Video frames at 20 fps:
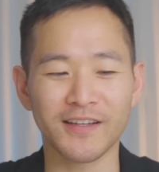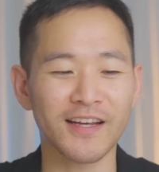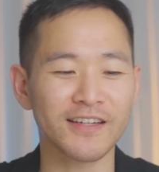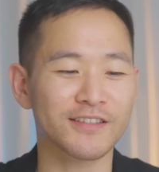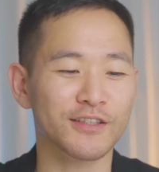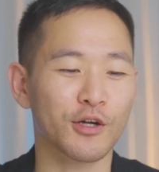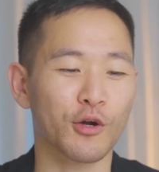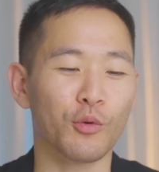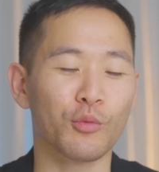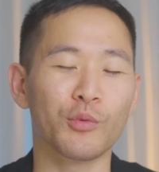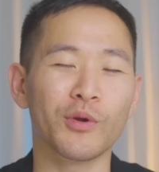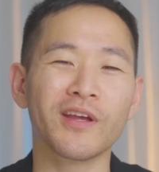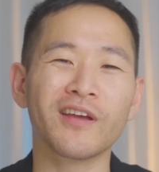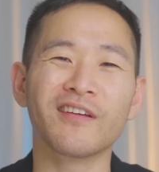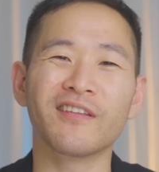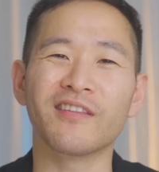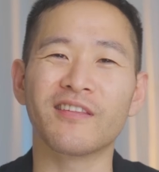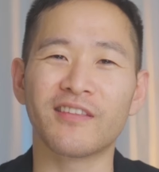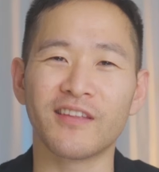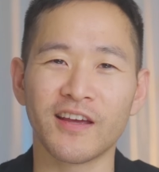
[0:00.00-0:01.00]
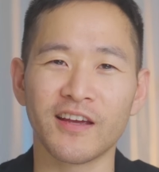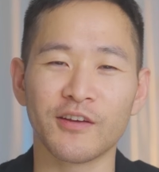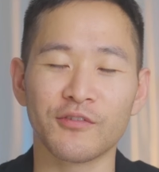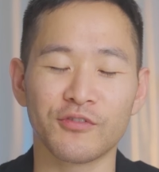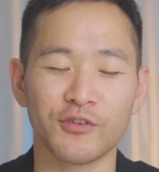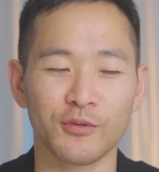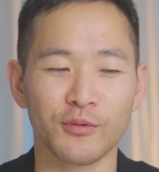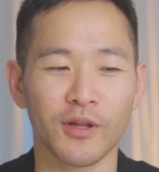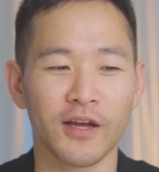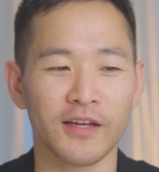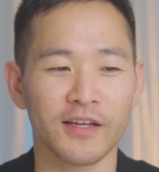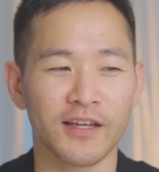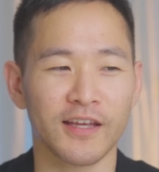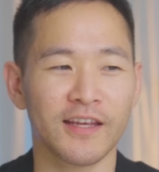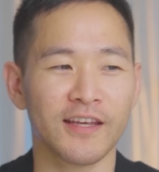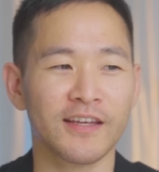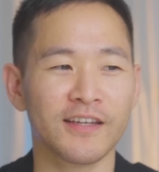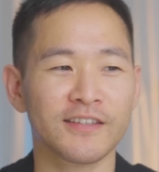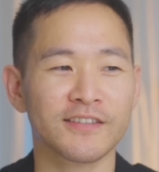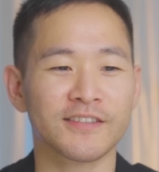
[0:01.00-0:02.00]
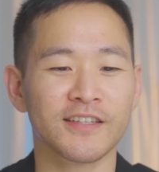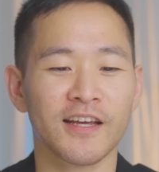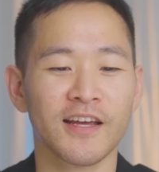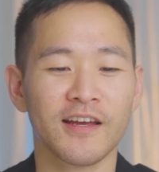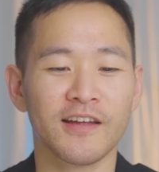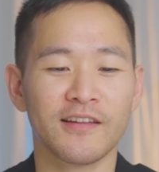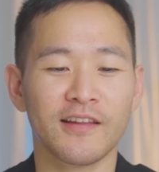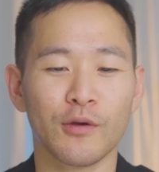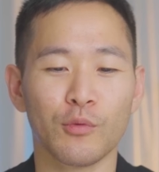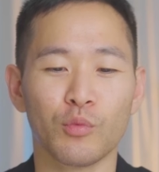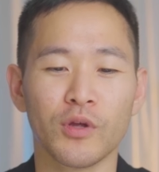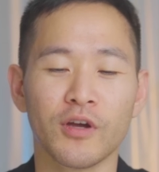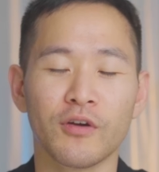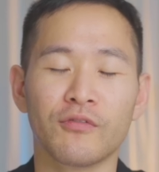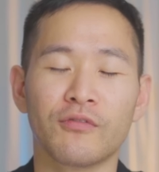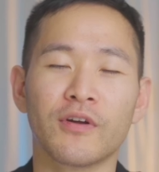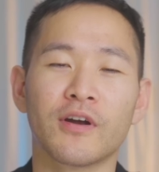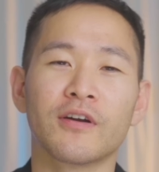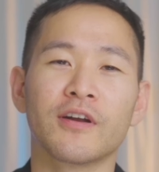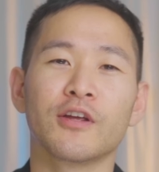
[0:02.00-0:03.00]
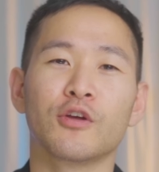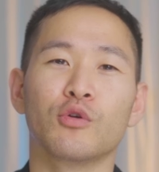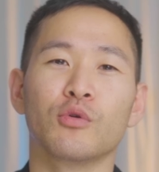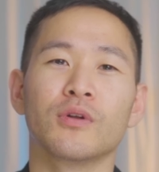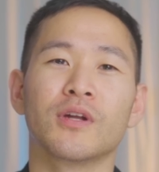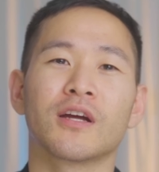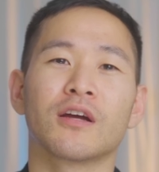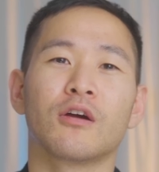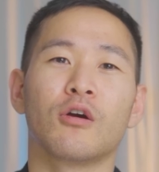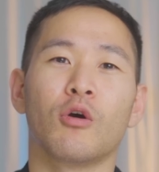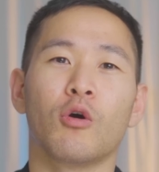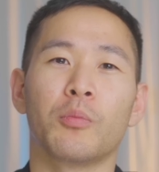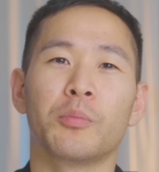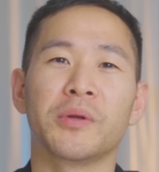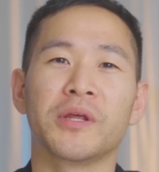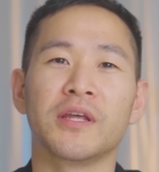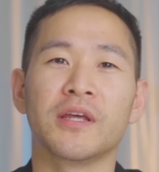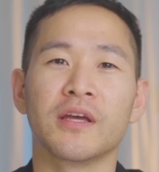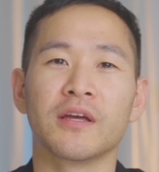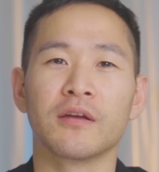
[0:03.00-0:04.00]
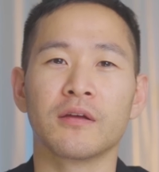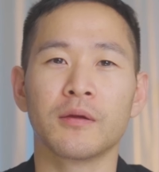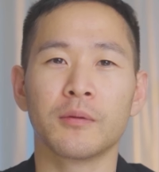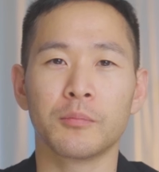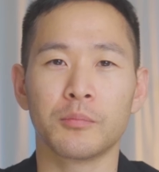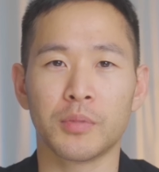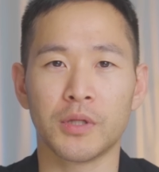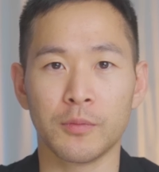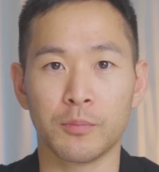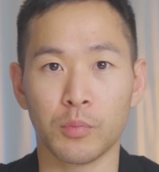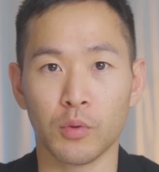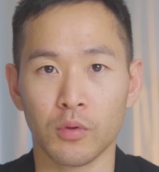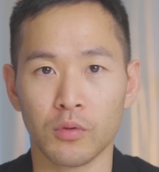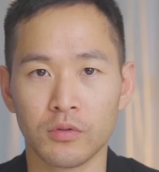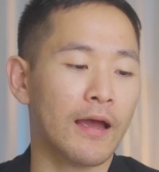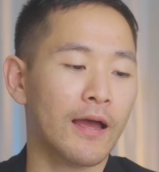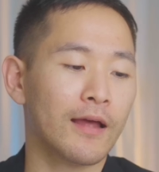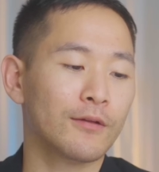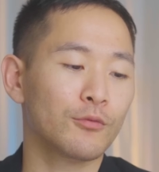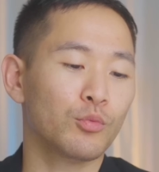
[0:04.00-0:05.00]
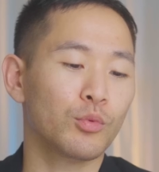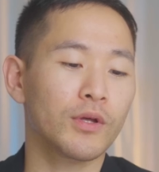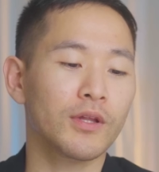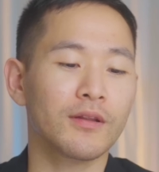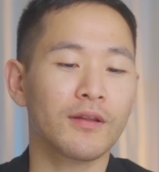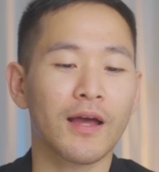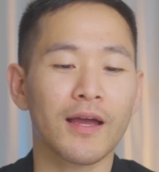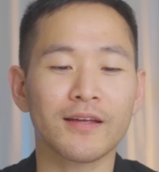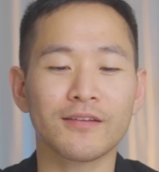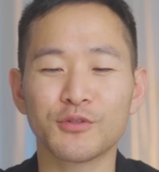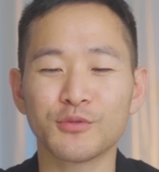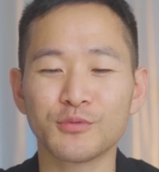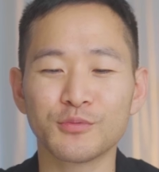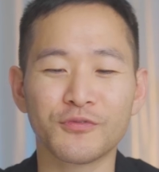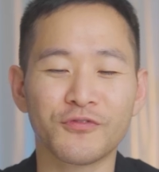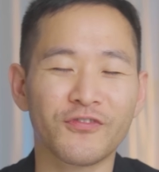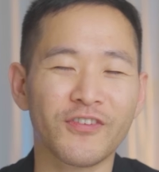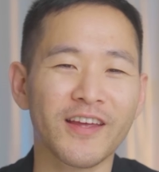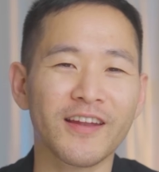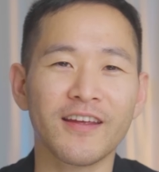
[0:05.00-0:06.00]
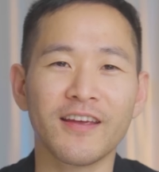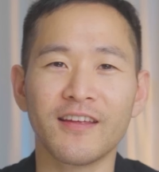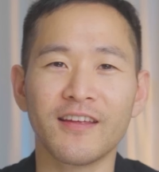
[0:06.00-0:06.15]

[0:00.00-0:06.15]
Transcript: next Korean thing, if you like, is that we are very good at copying people, and we like to fit